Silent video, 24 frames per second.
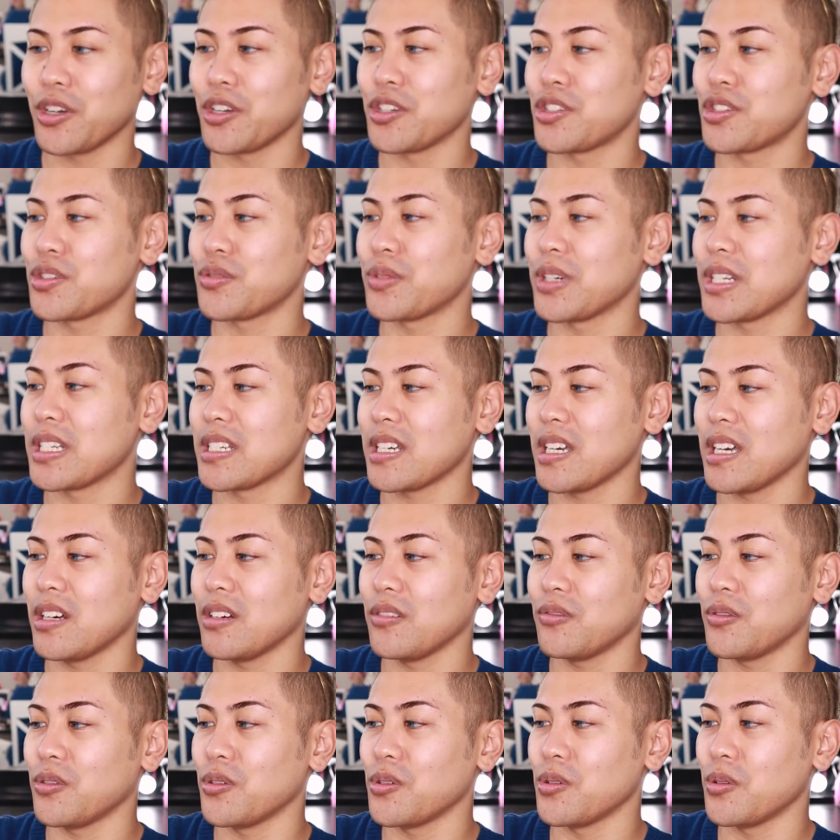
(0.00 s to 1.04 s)
going to
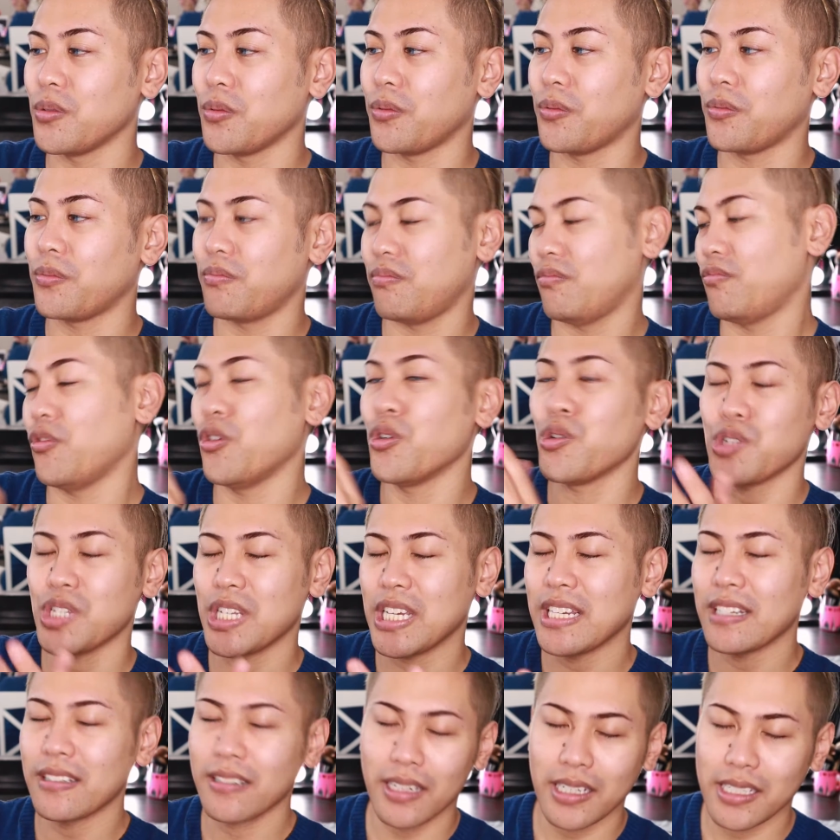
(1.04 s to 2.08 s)
retail for
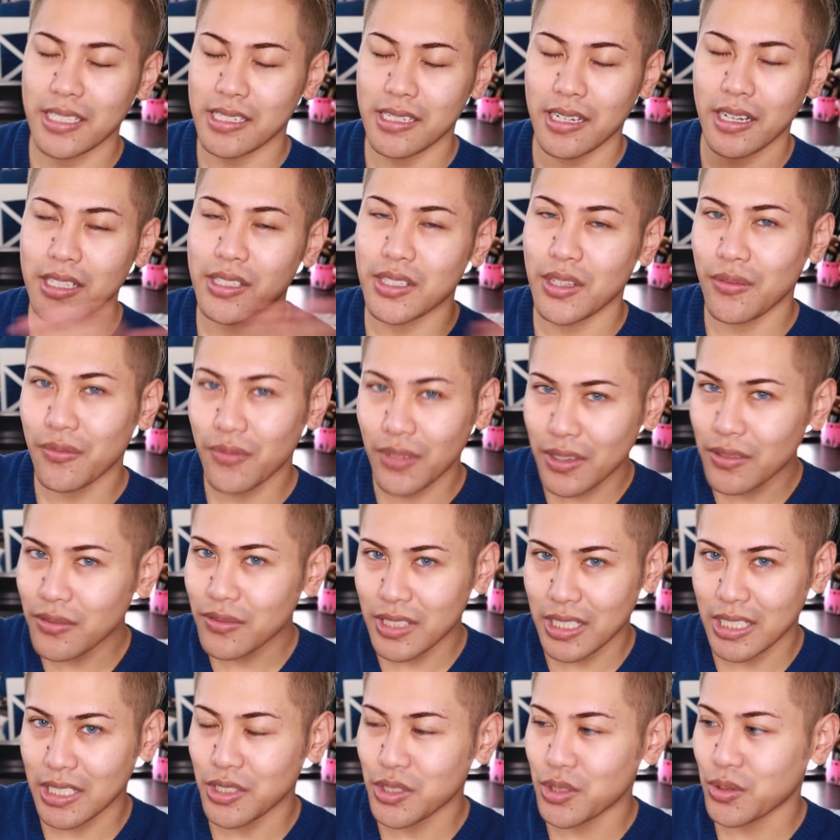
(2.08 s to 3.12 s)
$14.99 to
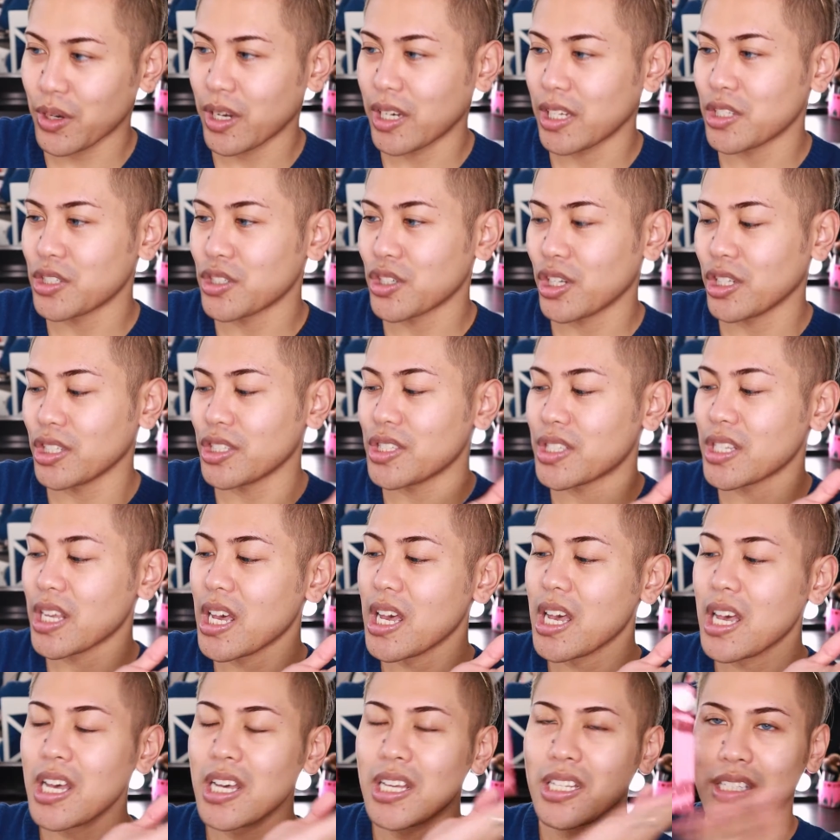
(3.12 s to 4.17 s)
$15 Australian.
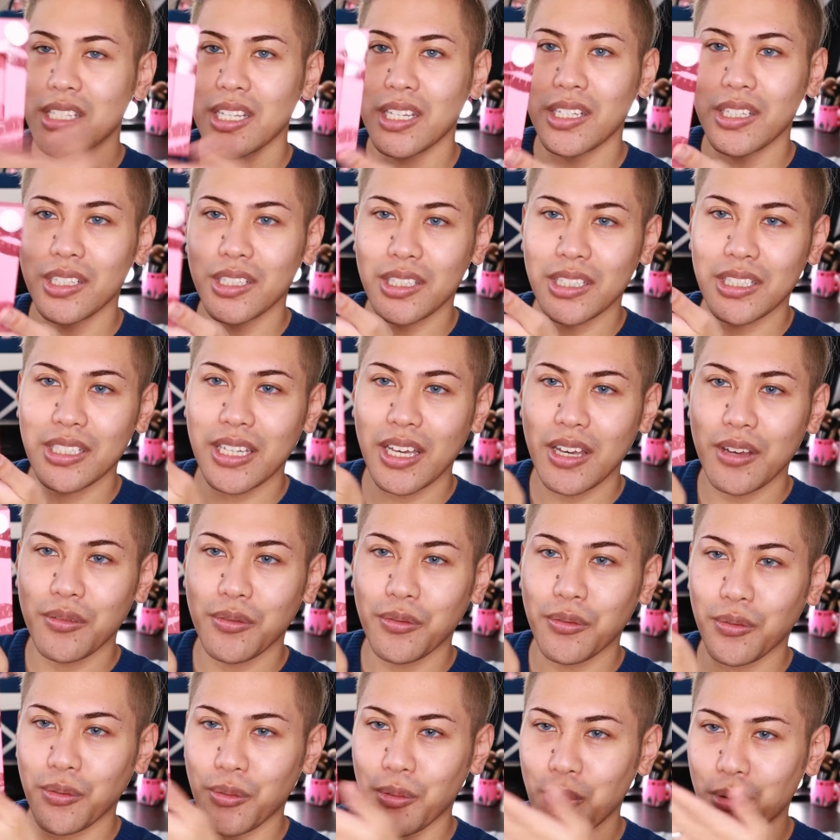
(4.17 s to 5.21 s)
So you get
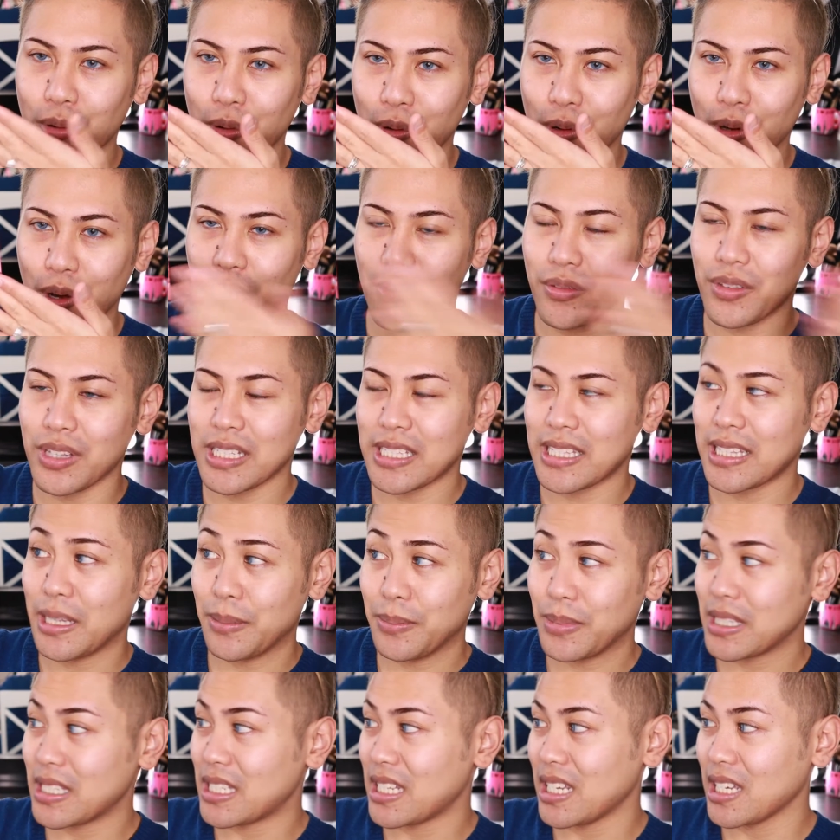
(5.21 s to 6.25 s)
four of these
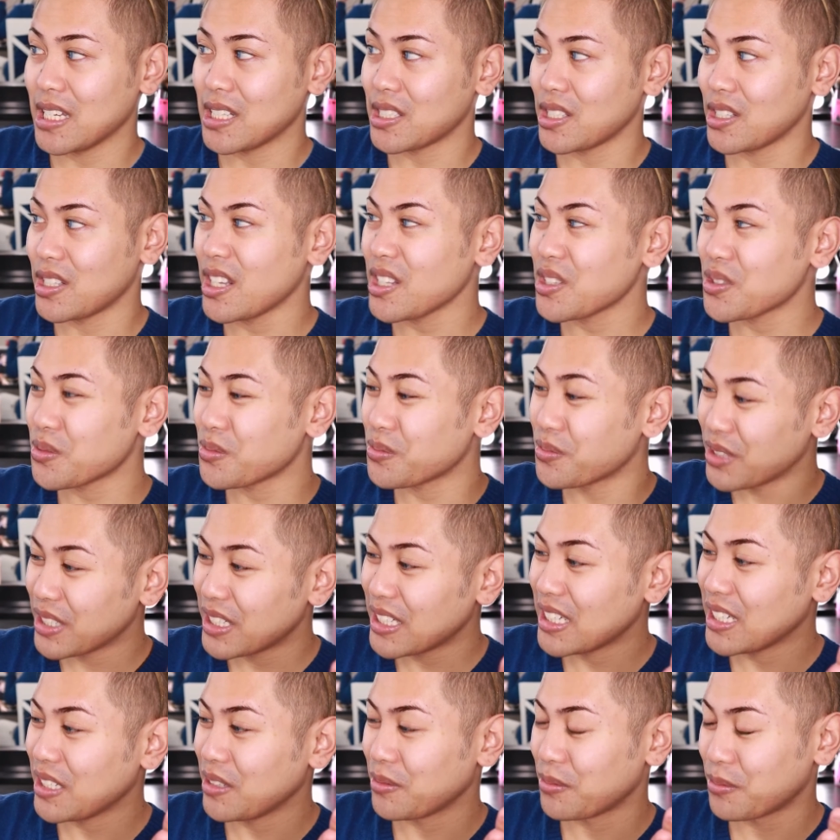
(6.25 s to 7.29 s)
lipsticks. So that's
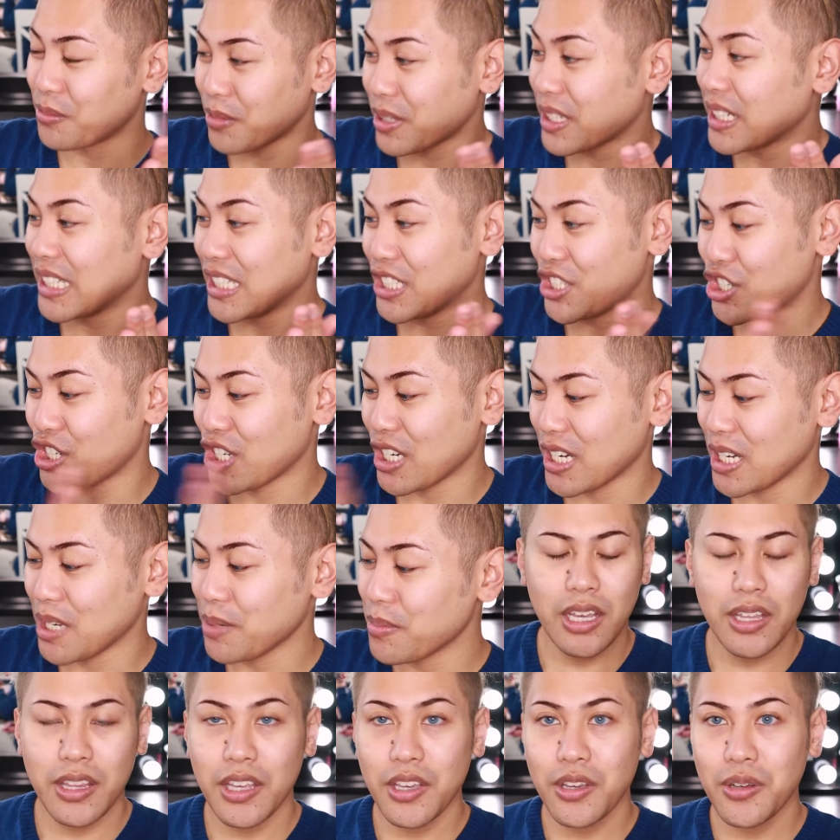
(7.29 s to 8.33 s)
really, really cheap.
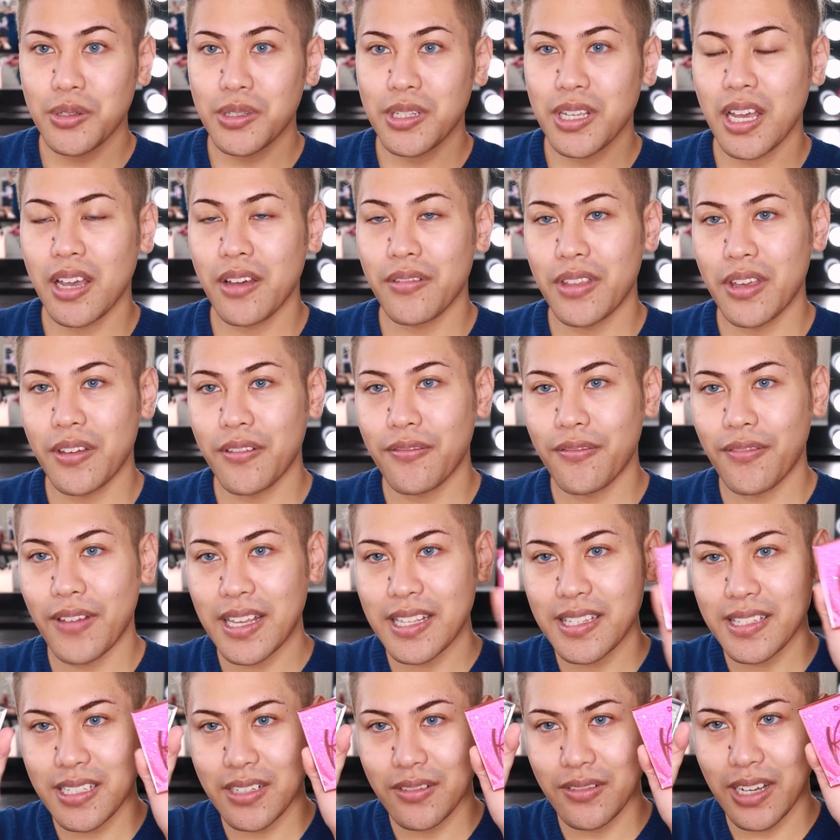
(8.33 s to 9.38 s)
And then you also have their
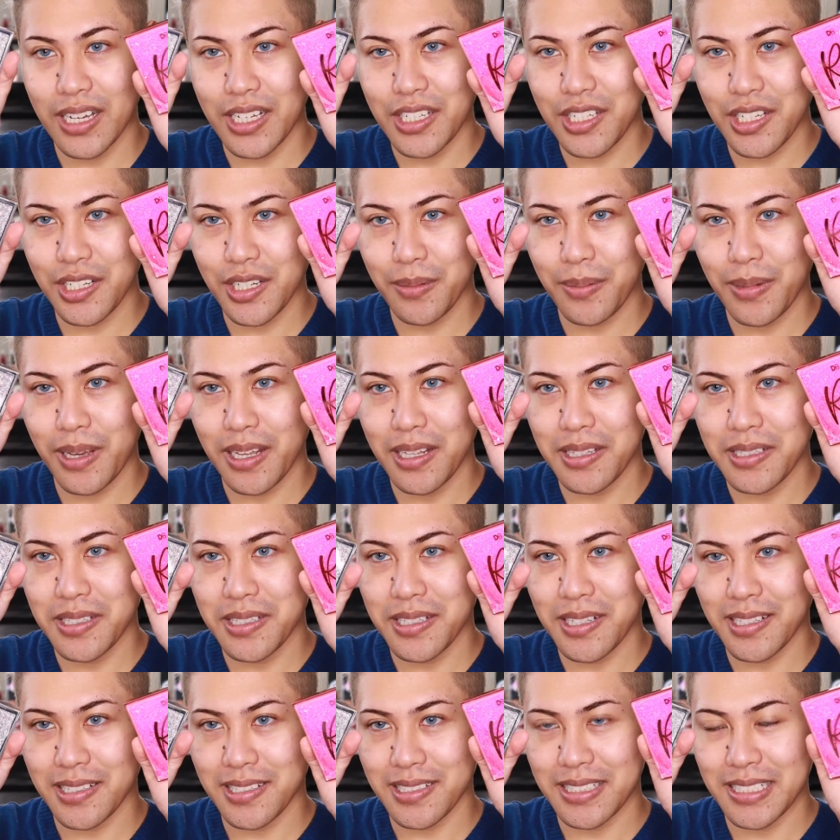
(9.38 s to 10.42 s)
festive eyeshadow palettes.
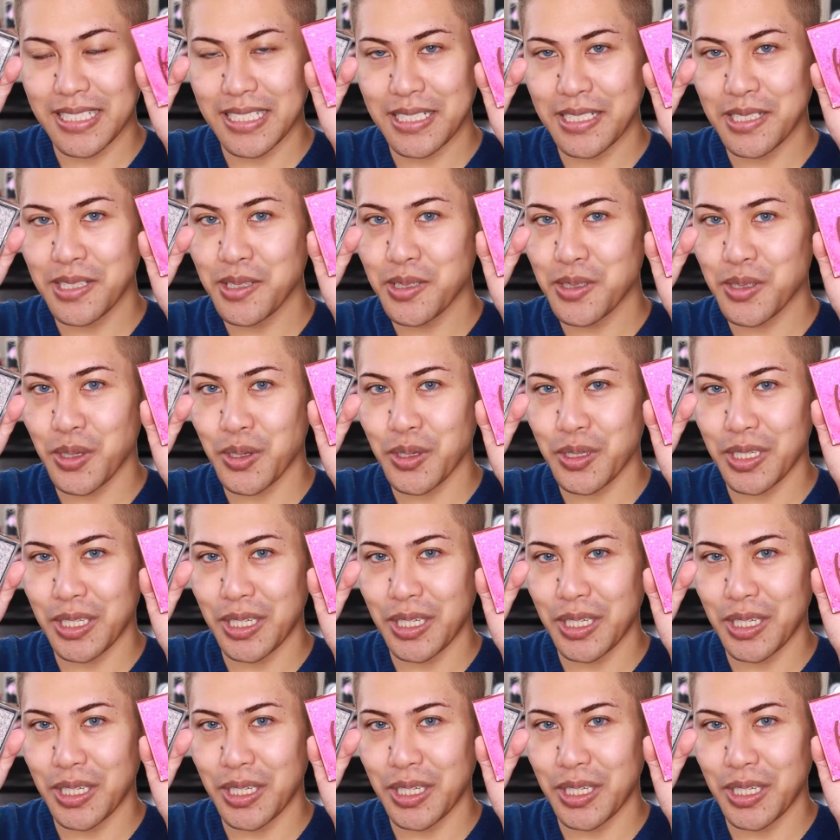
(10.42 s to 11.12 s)
As you guys can see, these are so